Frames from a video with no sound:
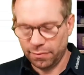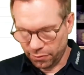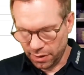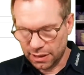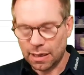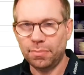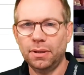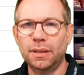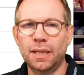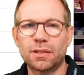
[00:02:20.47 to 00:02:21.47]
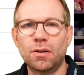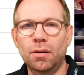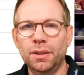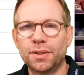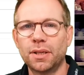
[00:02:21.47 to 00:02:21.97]
For example, let's
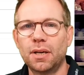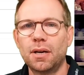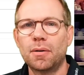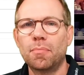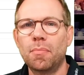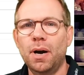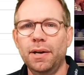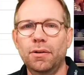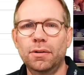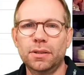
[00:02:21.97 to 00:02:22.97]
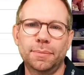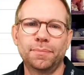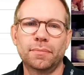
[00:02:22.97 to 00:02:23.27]
call it my org.